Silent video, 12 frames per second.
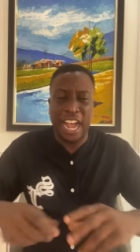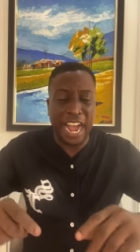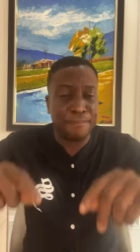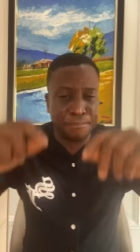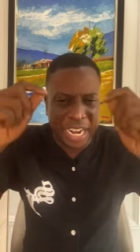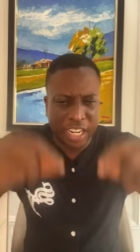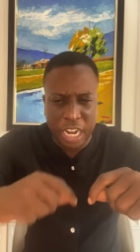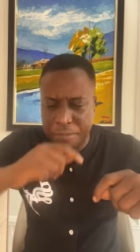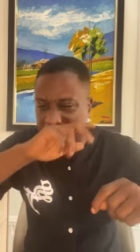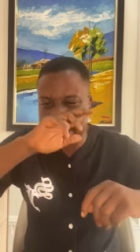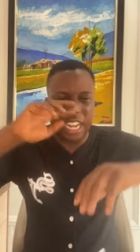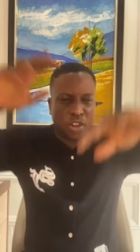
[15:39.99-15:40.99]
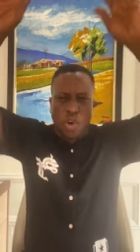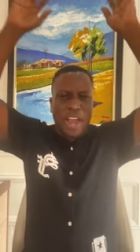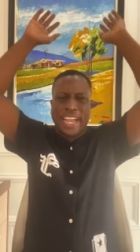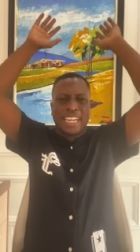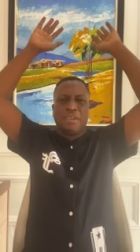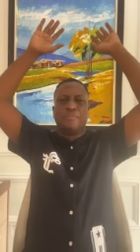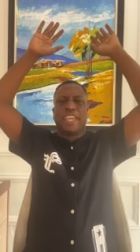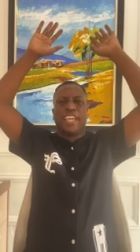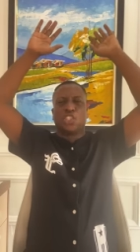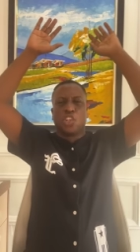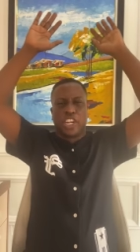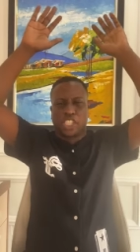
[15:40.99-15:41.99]
Go ahead and
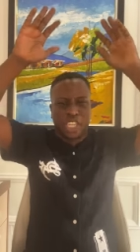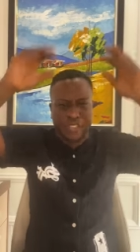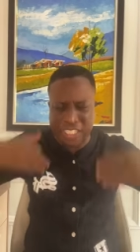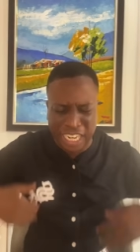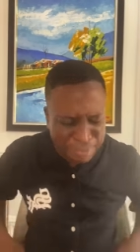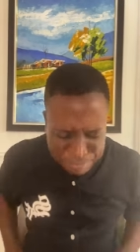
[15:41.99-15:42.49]
begin to receive it.